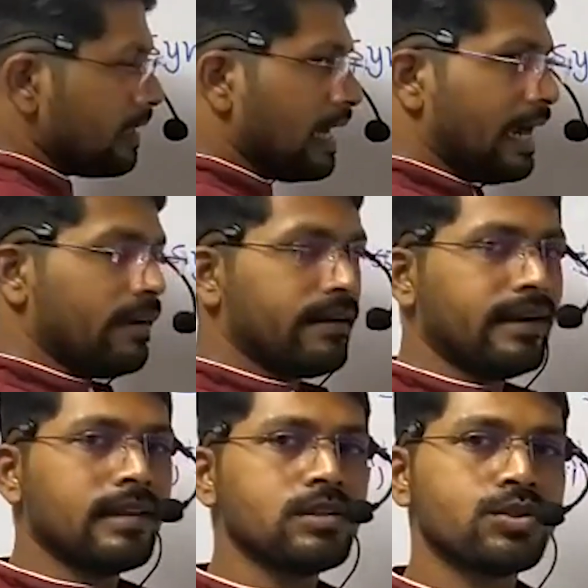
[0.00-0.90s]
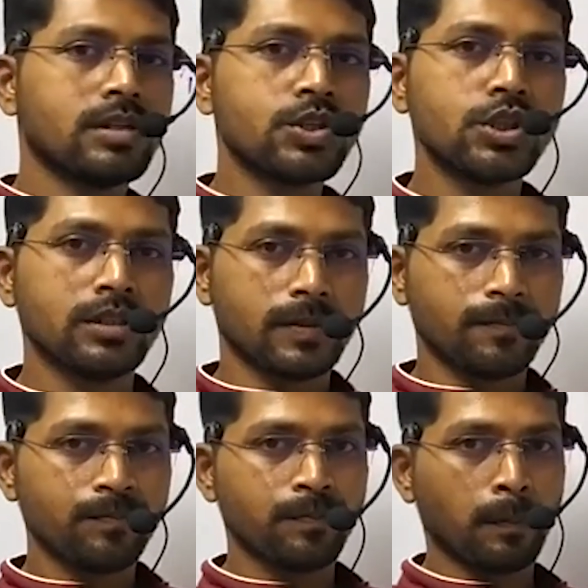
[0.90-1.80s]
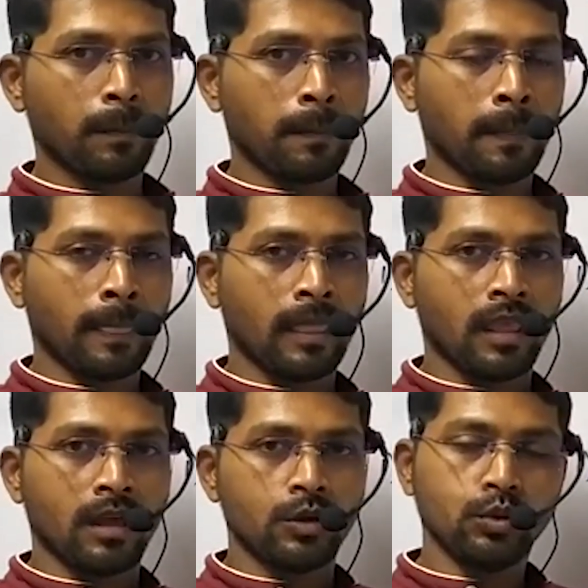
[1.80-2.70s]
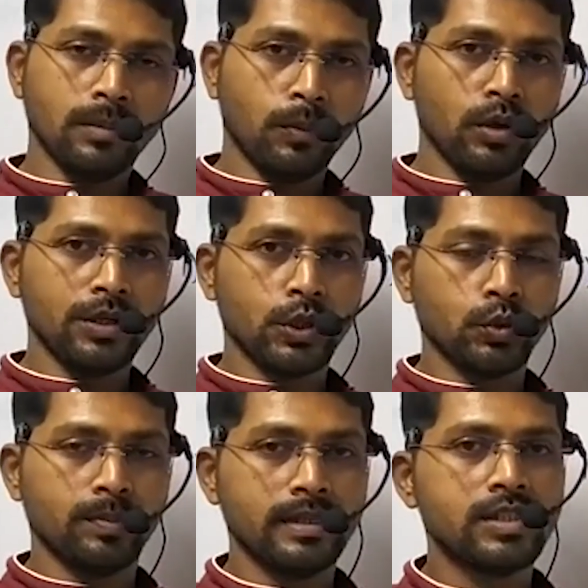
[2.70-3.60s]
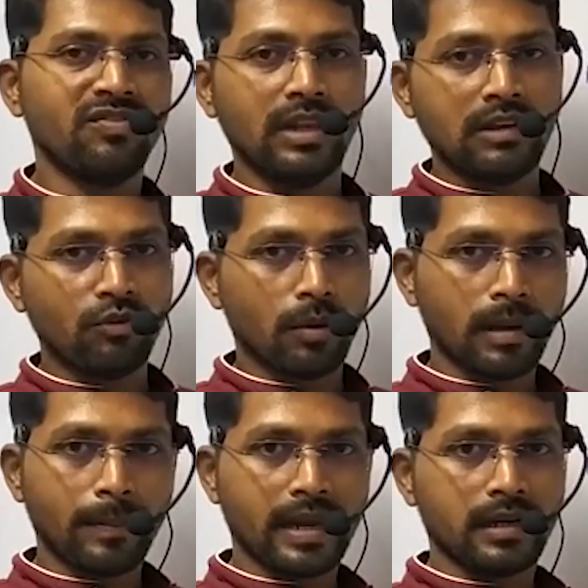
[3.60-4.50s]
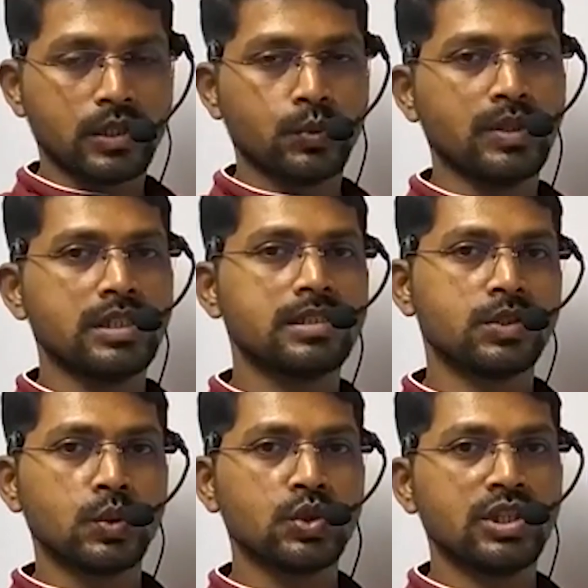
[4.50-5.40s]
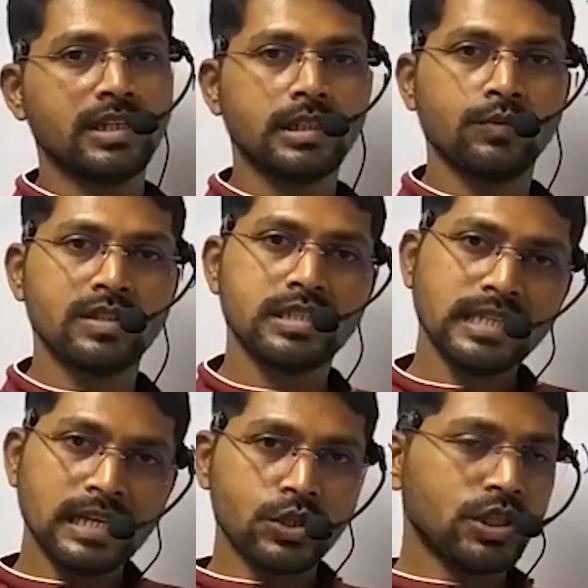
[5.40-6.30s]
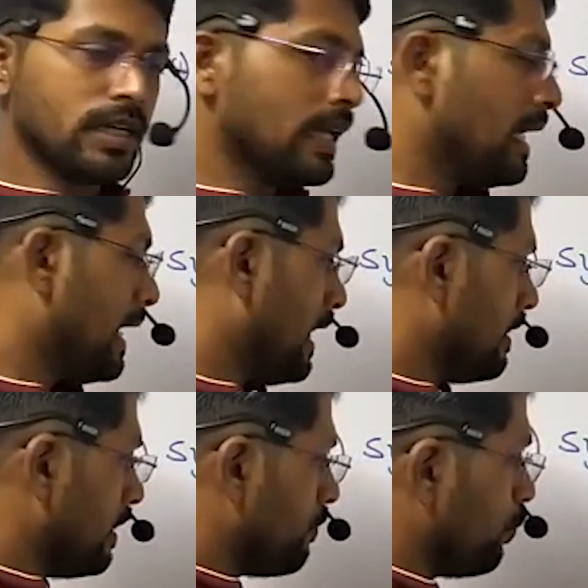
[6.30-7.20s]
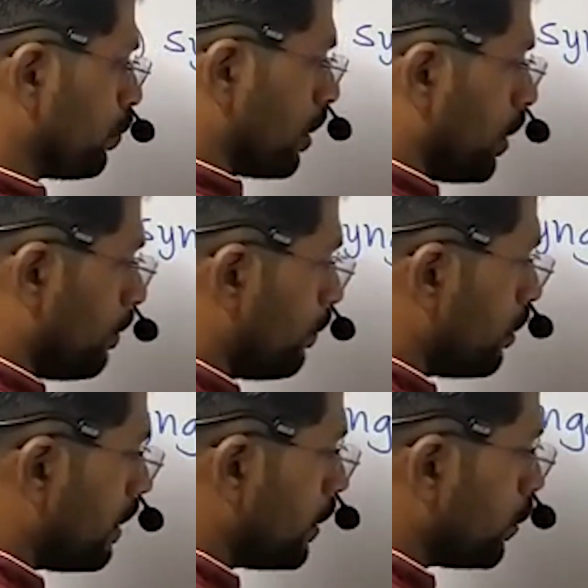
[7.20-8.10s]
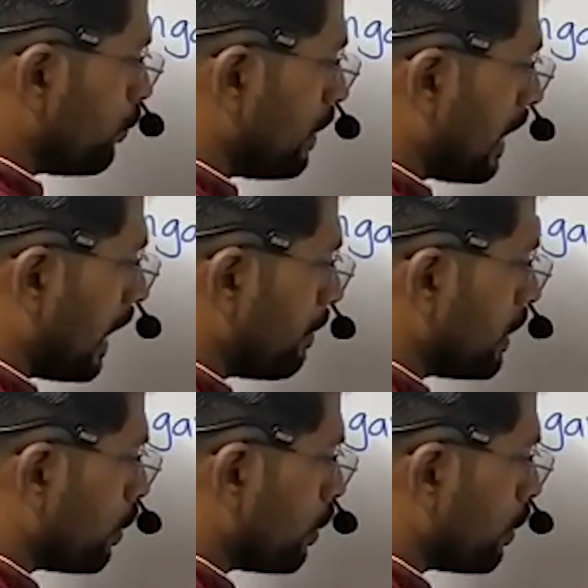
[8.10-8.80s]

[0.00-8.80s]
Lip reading: the attracting structure to the pollen tube is filiform apparatus, which is associated with synergid, and therefore pollen tube will come in